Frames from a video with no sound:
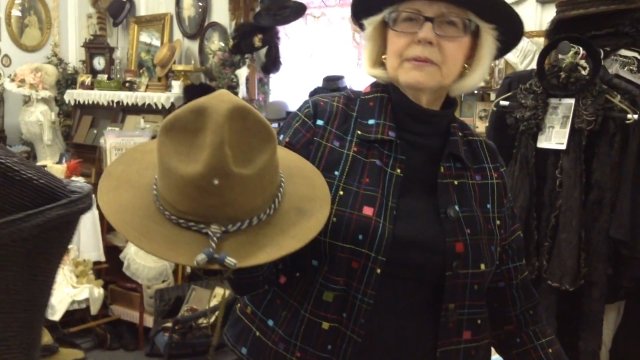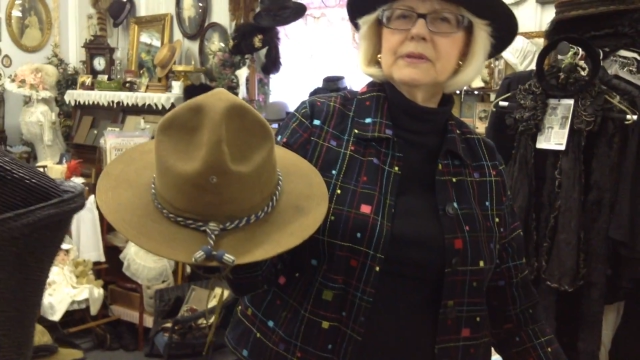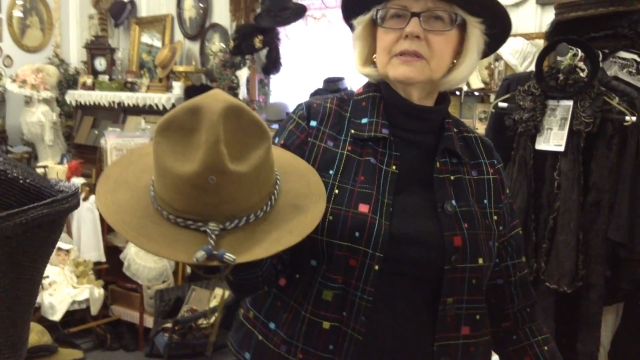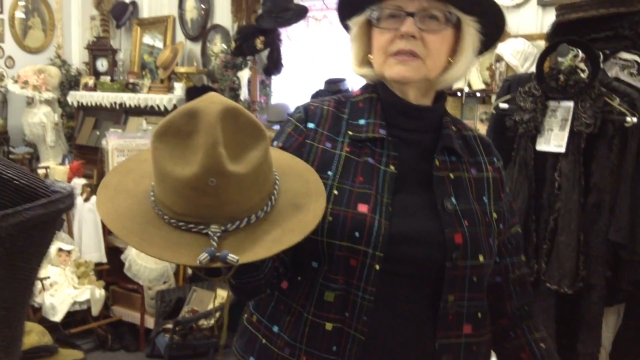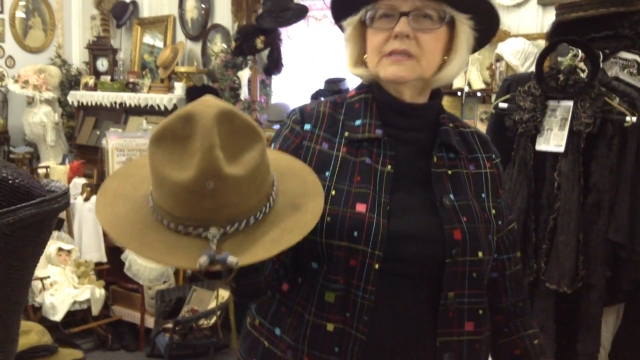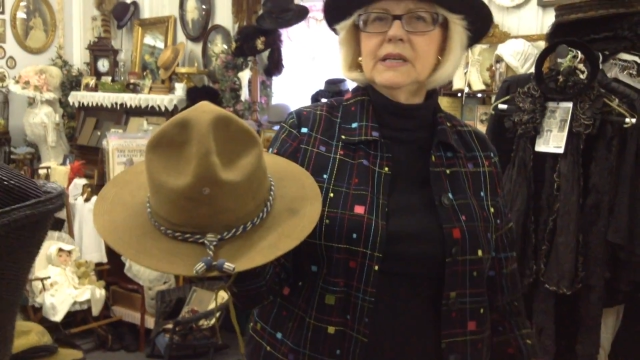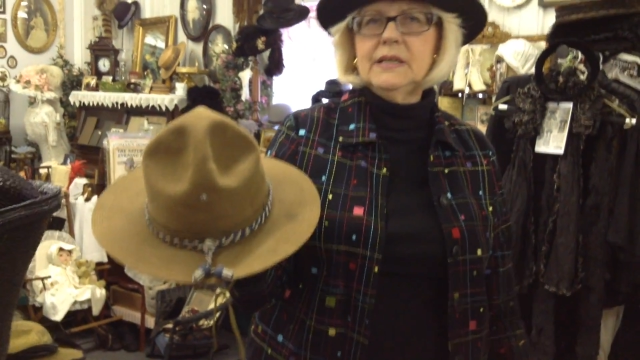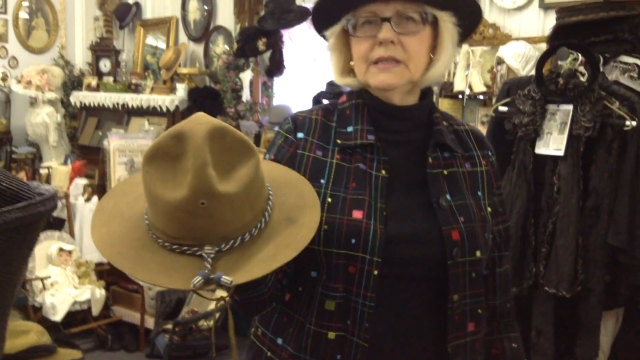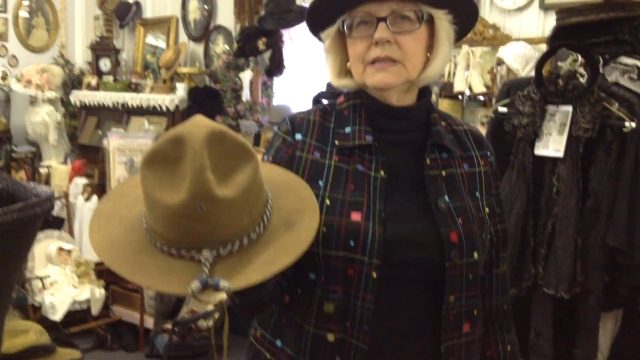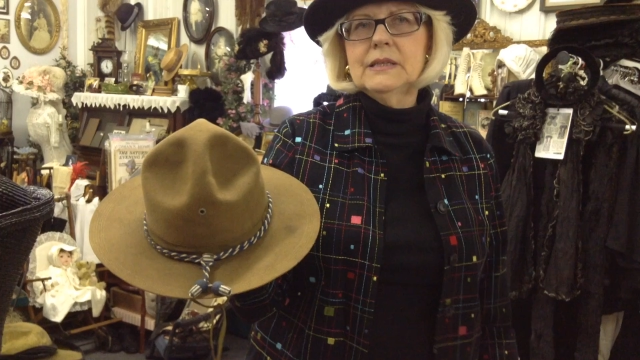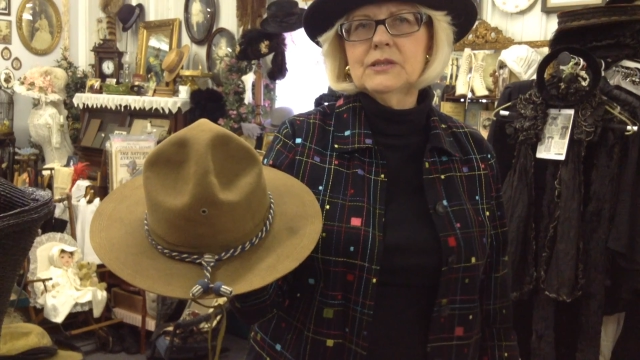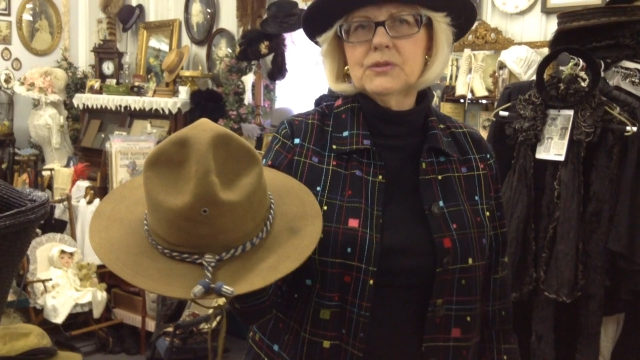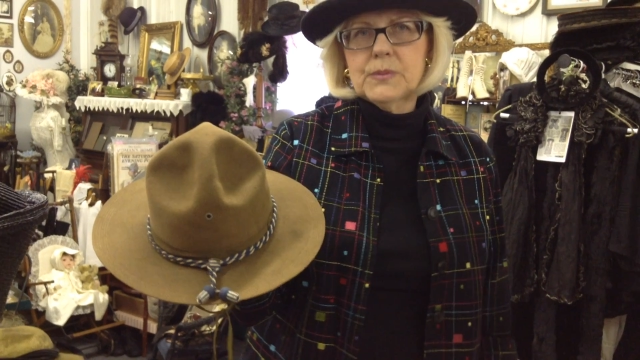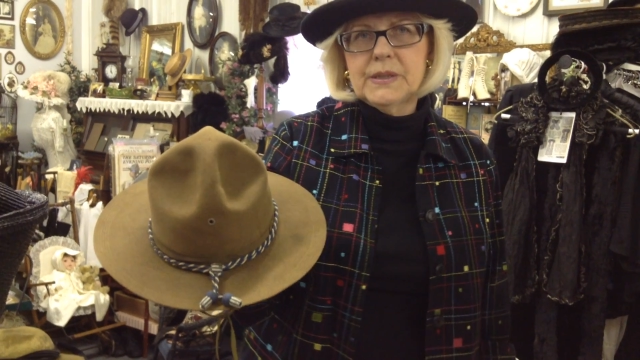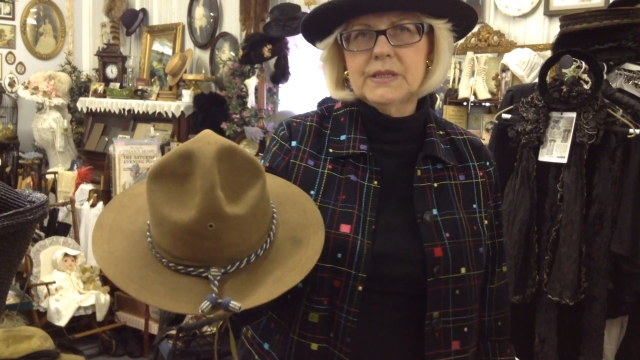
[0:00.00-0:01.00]

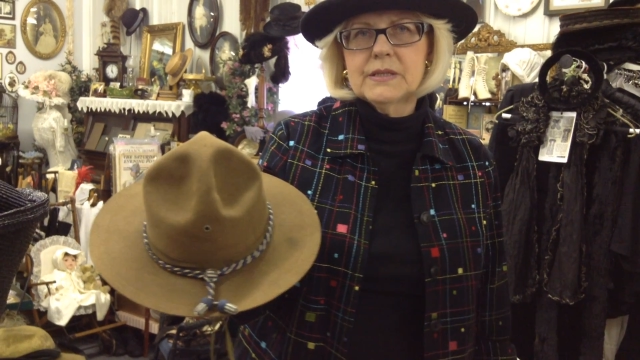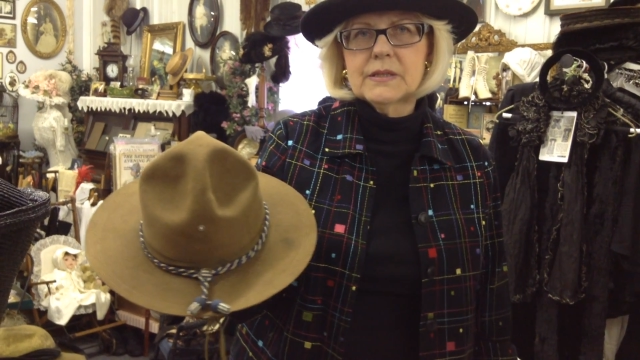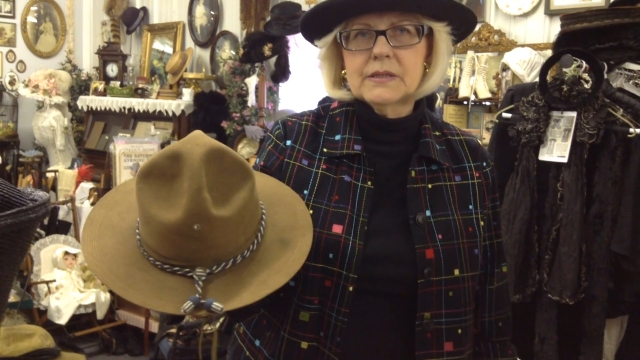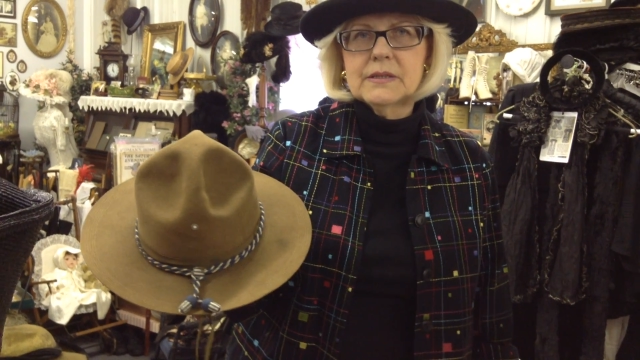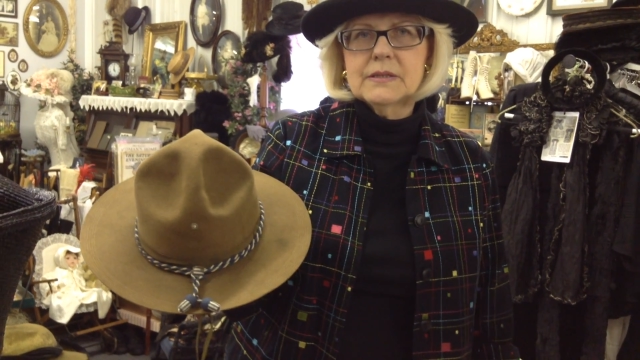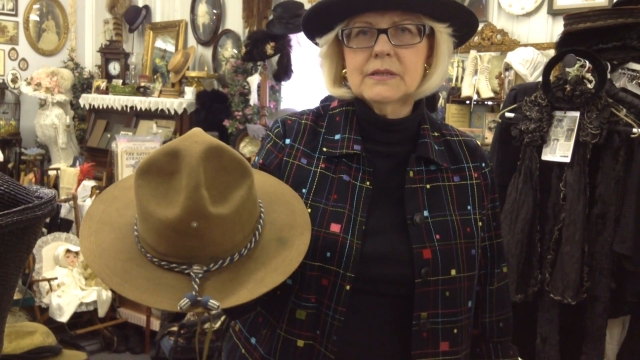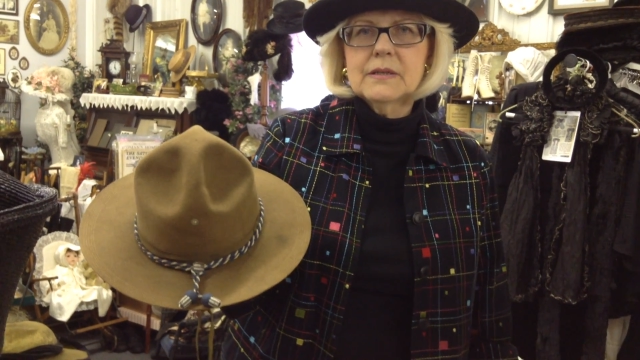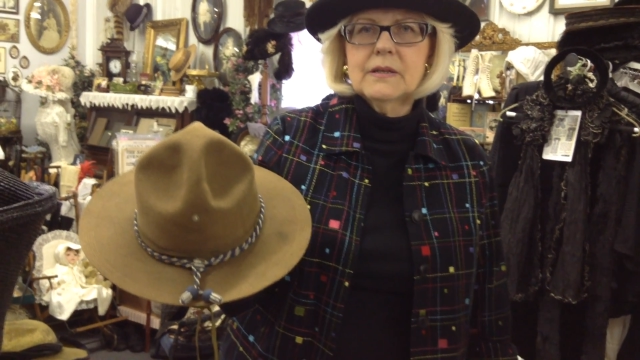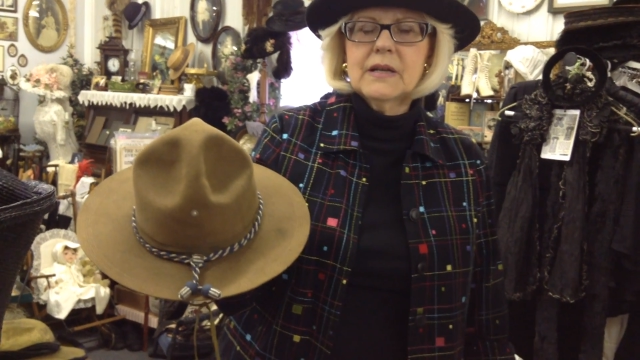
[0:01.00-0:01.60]
ridiculous reasons